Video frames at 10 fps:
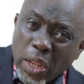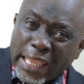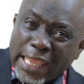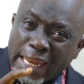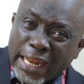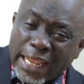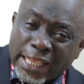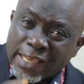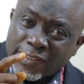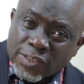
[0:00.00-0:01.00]
in
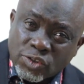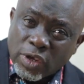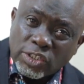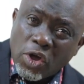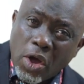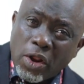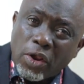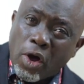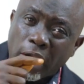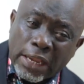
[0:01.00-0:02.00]
a situation
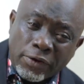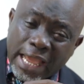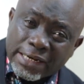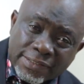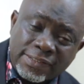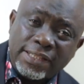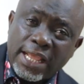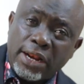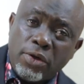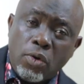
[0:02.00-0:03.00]
or under the
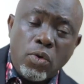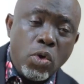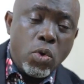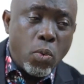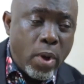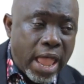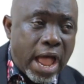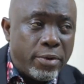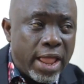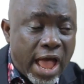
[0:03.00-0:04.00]
scenario
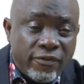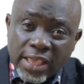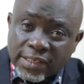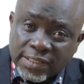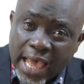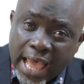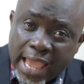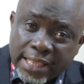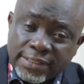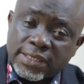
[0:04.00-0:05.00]
where we have a
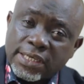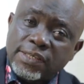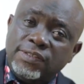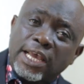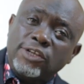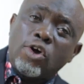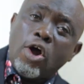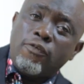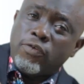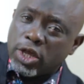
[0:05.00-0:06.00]
site in search
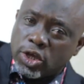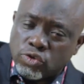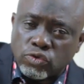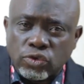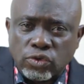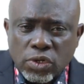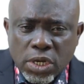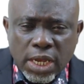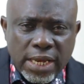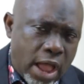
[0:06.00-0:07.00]
of a use.
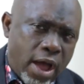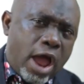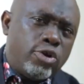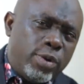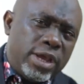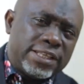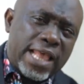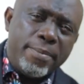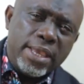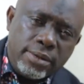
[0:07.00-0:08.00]
Now, how do we
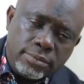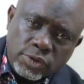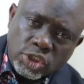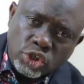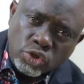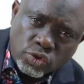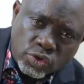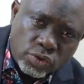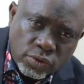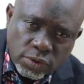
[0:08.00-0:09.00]
determine the
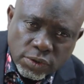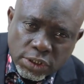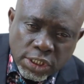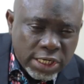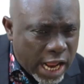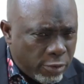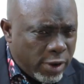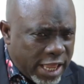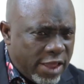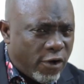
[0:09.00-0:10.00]
use? That
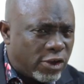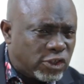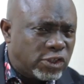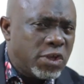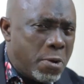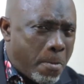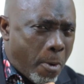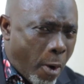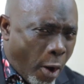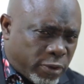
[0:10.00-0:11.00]
will give us
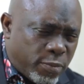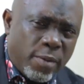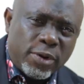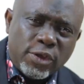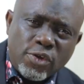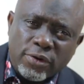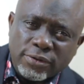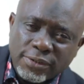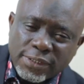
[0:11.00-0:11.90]
optimum return.